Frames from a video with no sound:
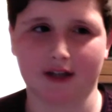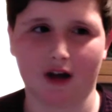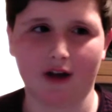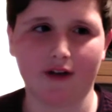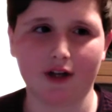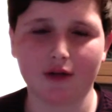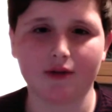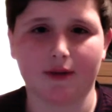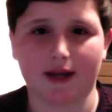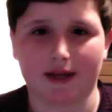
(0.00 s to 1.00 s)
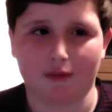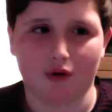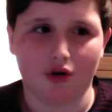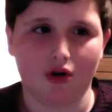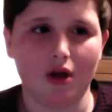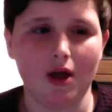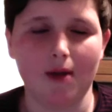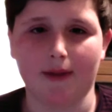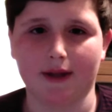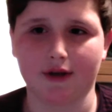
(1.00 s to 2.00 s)
I, I don't do it anymore
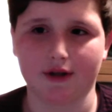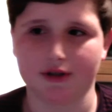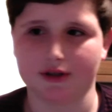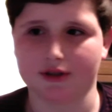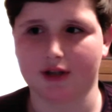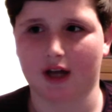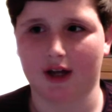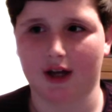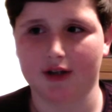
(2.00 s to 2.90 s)
because I,